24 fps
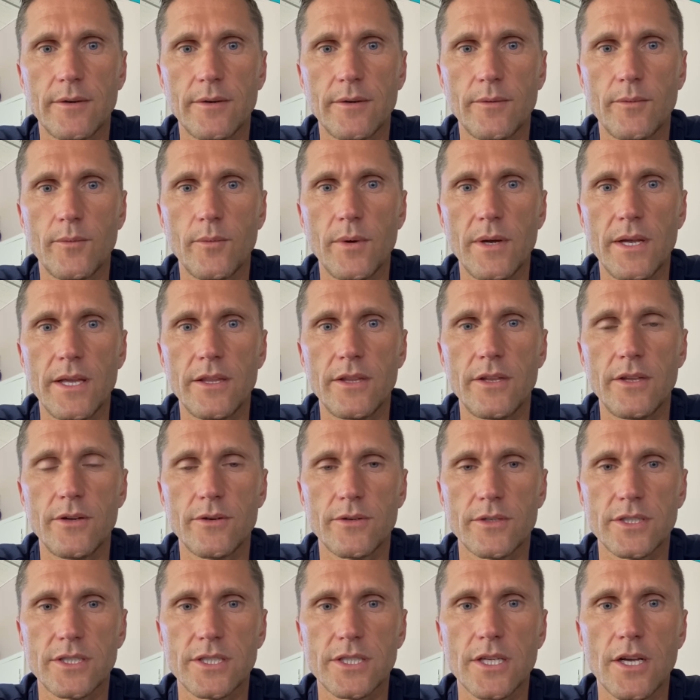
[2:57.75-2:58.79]
with
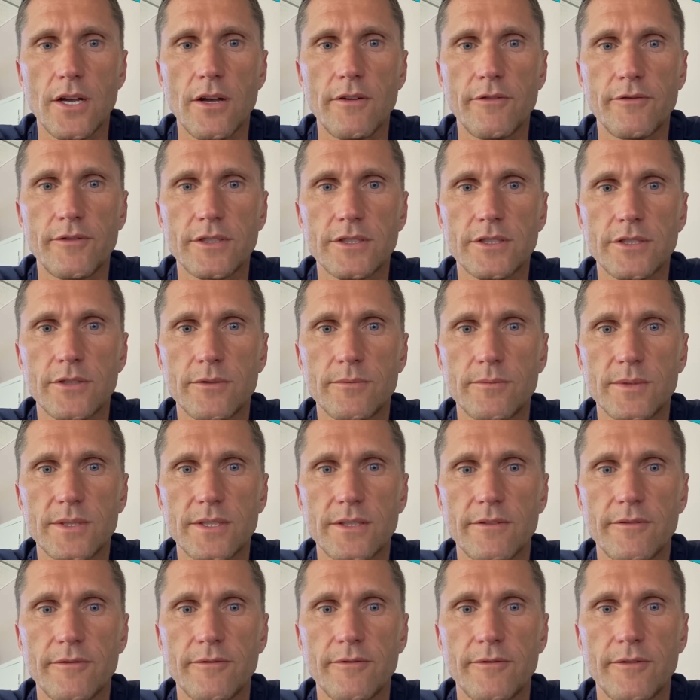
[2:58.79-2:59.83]
yourself in terms
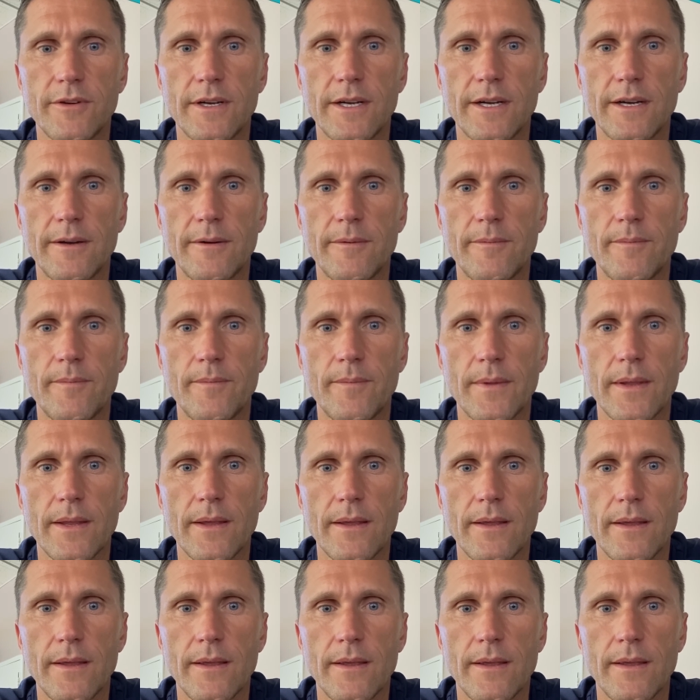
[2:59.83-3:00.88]
of
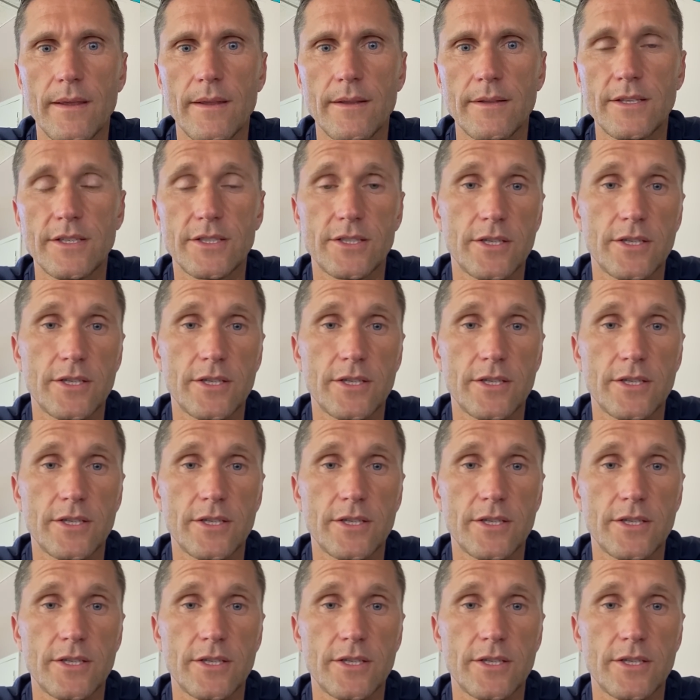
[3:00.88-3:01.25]
the